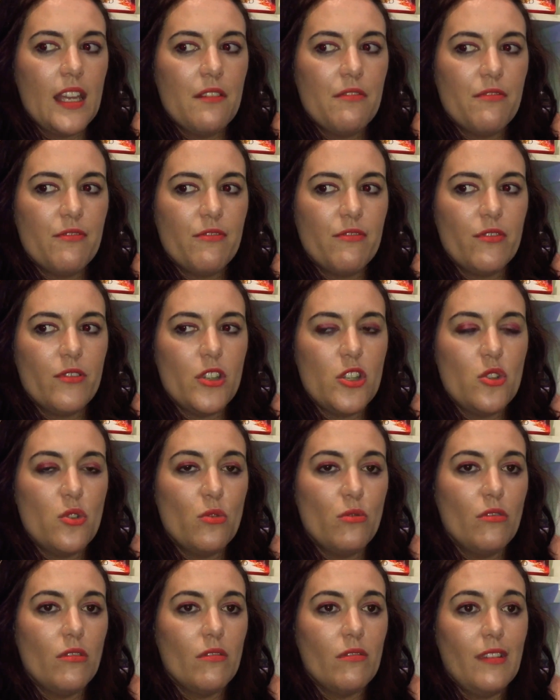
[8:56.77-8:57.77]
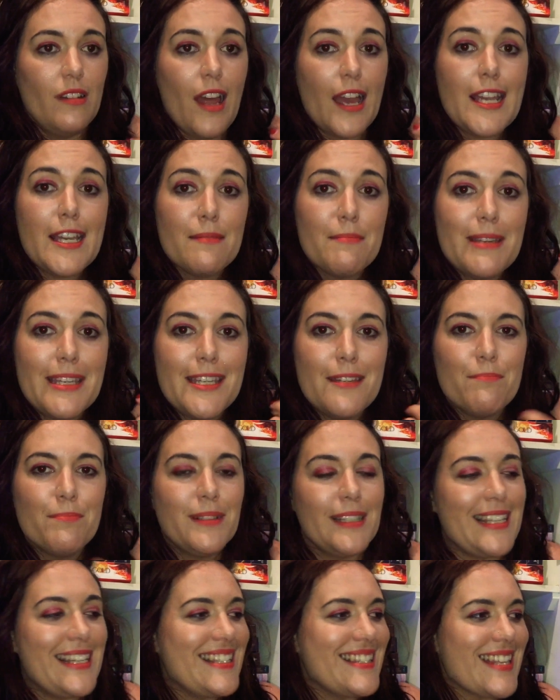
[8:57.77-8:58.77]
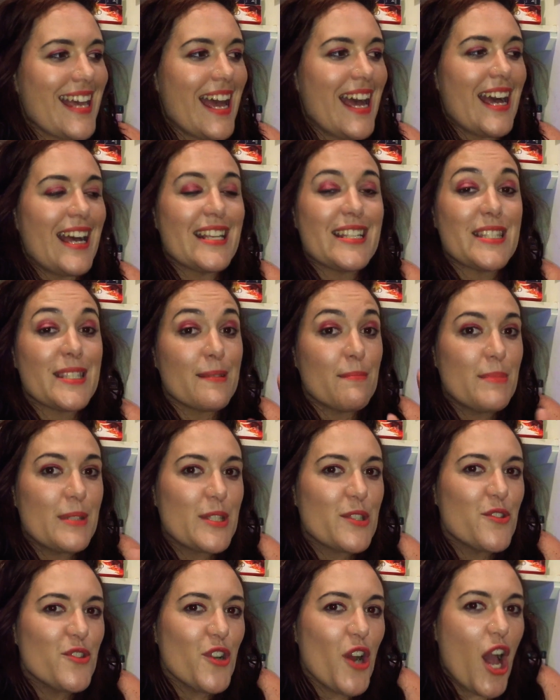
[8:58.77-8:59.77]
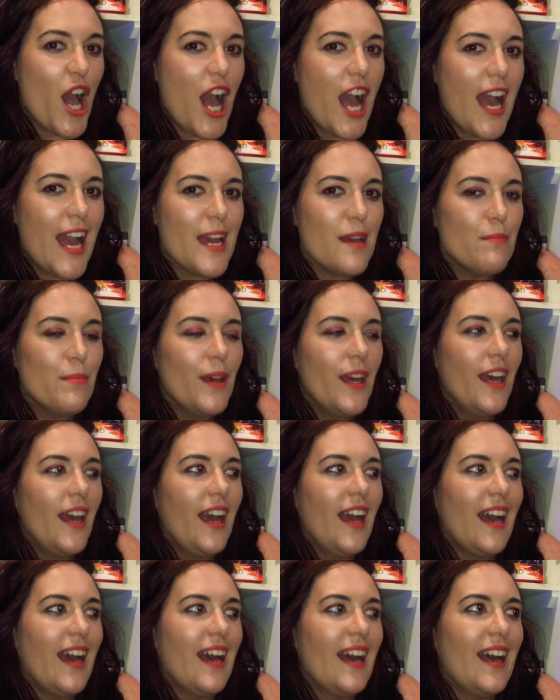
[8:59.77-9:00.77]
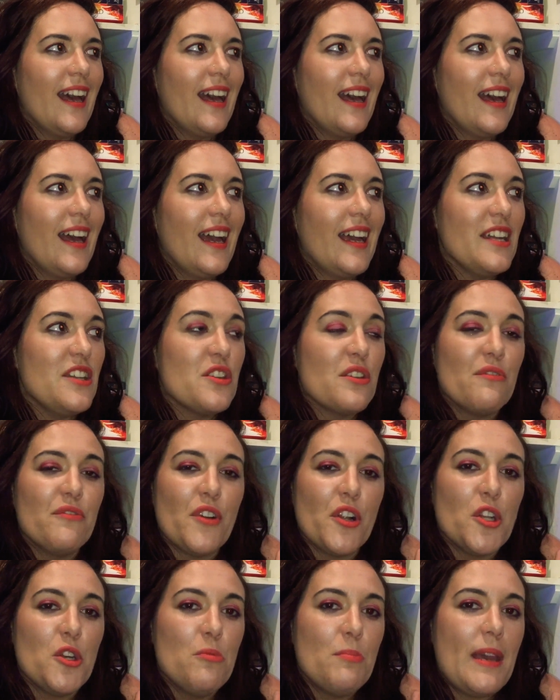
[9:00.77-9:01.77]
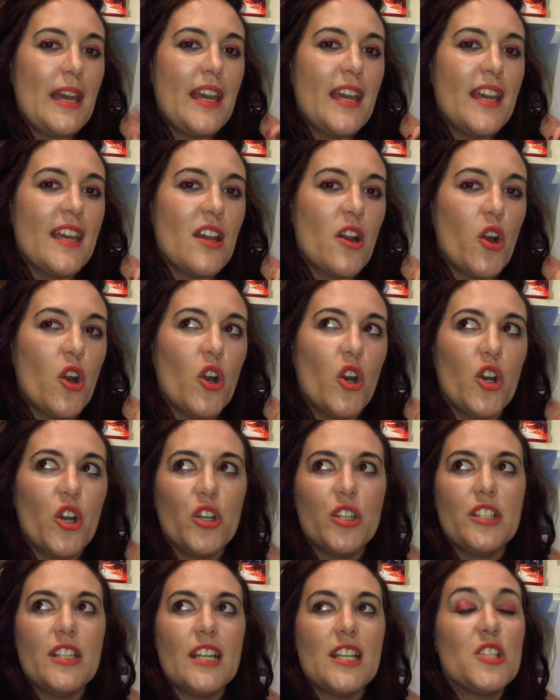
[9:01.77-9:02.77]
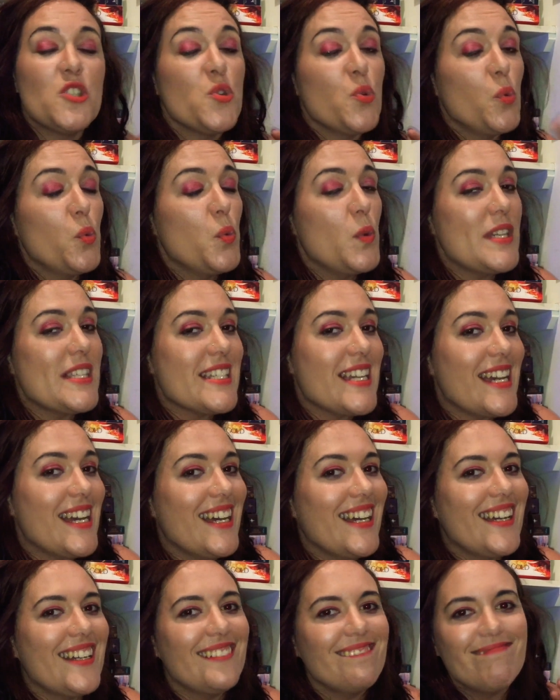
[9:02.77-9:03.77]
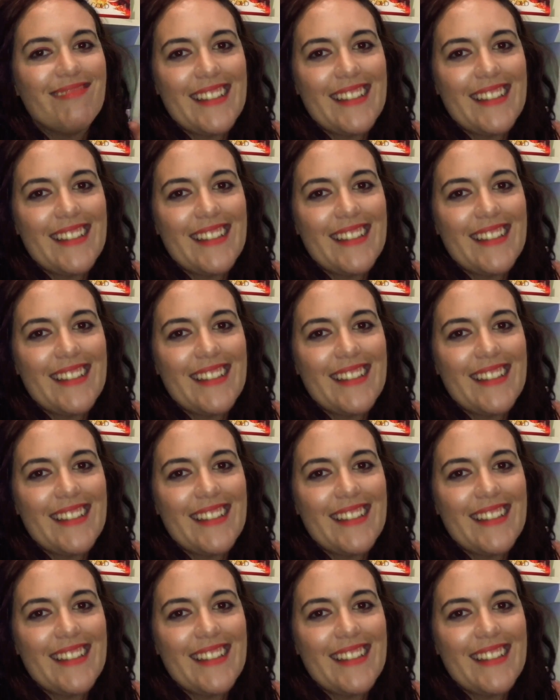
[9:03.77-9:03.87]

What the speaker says: If you like me, please subscribe. You can follow me on Twitter,